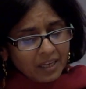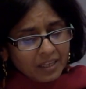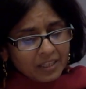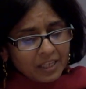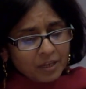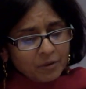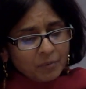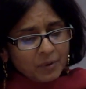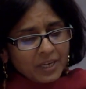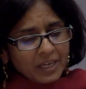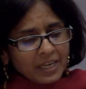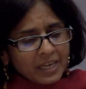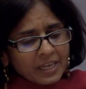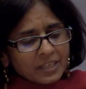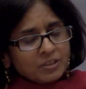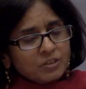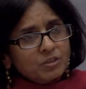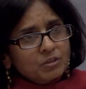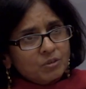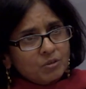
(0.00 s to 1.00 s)
then we
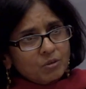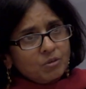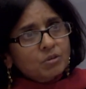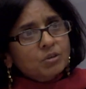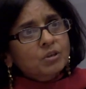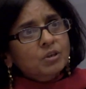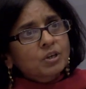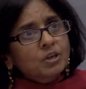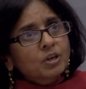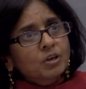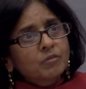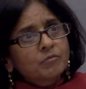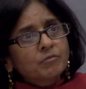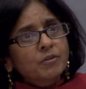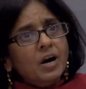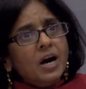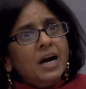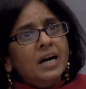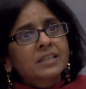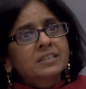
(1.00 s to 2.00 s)
need to look
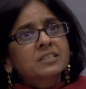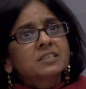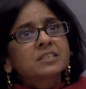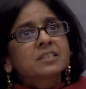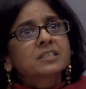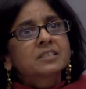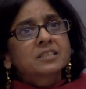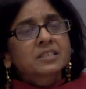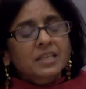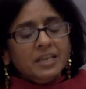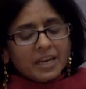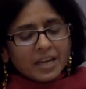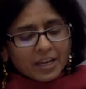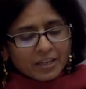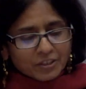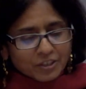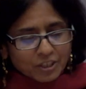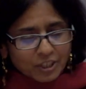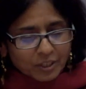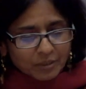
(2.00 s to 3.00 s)
for answers in
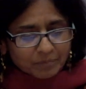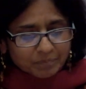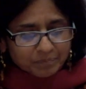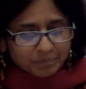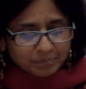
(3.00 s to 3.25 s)
nature.